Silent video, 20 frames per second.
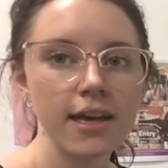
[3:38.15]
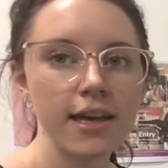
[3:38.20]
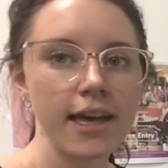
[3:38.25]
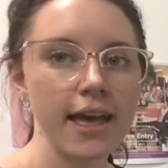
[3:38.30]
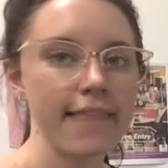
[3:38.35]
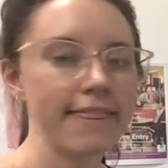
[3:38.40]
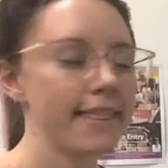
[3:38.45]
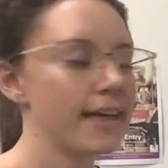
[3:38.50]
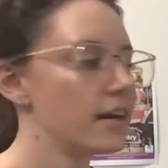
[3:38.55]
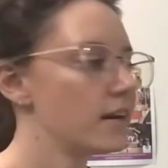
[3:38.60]

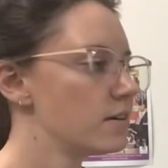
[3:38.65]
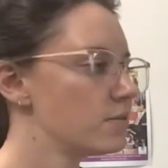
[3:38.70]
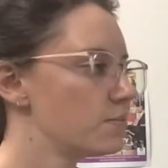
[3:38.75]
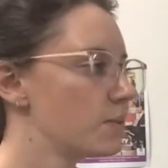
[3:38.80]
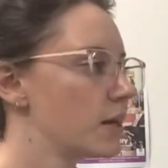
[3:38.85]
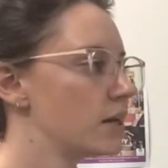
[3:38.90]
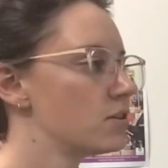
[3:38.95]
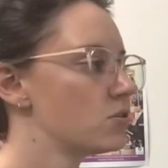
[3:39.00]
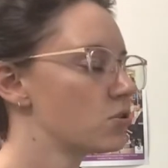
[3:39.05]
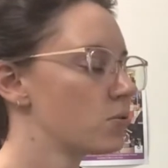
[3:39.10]
And then in
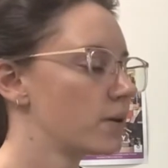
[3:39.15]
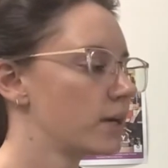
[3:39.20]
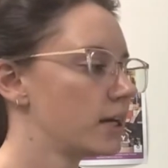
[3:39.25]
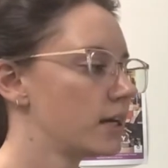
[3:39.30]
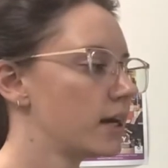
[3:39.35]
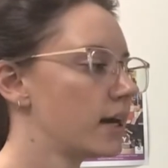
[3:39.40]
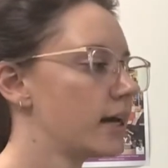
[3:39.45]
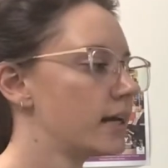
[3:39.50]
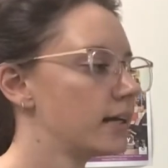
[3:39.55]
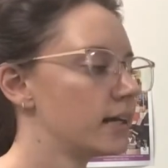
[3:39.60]
page
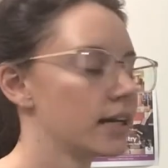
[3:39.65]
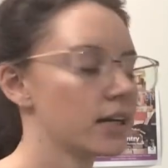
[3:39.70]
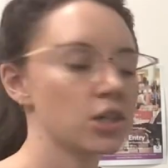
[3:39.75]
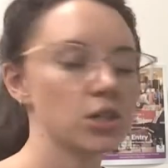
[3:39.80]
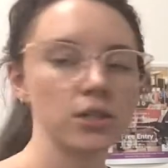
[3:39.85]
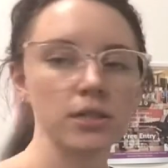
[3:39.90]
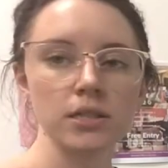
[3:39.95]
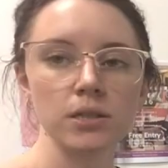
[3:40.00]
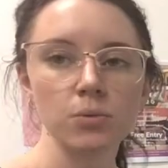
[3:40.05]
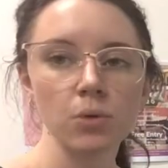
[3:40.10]
29, it
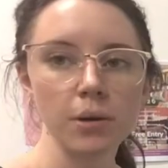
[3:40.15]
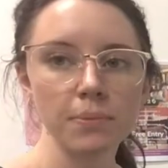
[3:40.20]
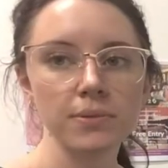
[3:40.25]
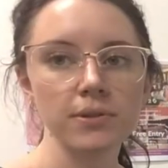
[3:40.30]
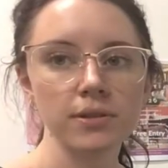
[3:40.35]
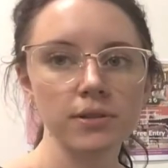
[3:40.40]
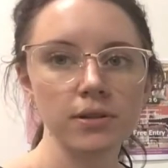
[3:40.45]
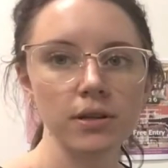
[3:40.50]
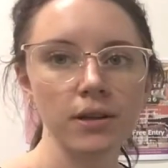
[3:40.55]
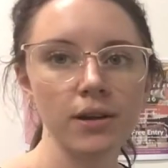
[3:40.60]
actually
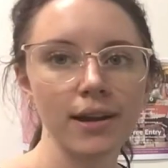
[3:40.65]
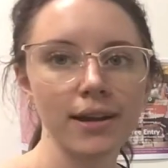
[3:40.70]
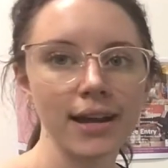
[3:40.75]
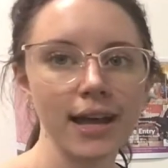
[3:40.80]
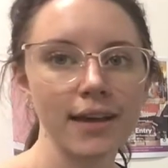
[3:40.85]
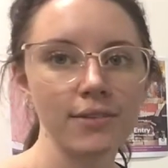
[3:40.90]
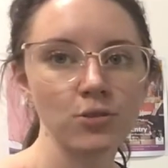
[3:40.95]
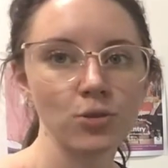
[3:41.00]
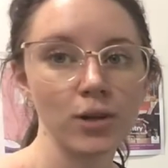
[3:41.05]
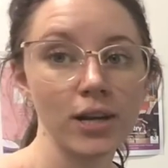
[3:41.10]
swaps and
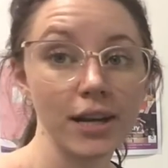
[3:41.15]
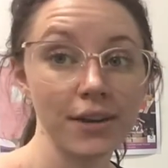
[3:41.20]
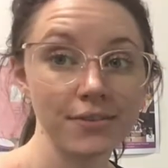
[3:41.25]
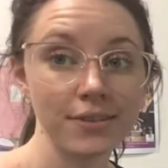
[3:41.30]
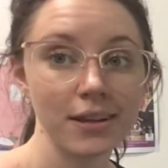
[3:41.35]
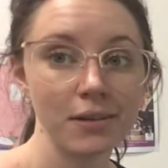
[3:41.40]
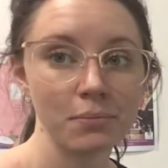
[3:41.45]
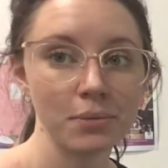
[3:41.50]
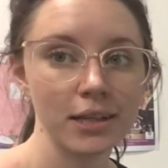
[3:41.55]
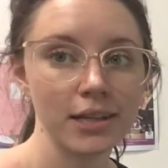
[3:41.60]
has your left
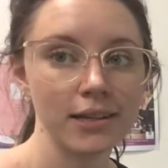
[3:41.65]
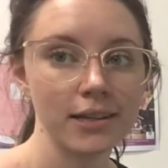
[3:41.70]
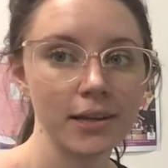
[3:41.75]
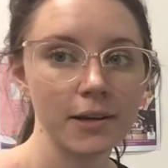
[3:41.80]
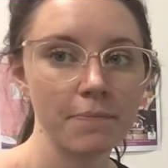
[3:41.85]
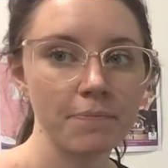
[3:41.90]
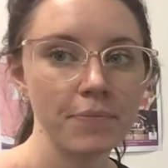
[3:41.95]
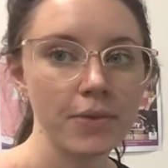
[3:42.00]
hand playing it.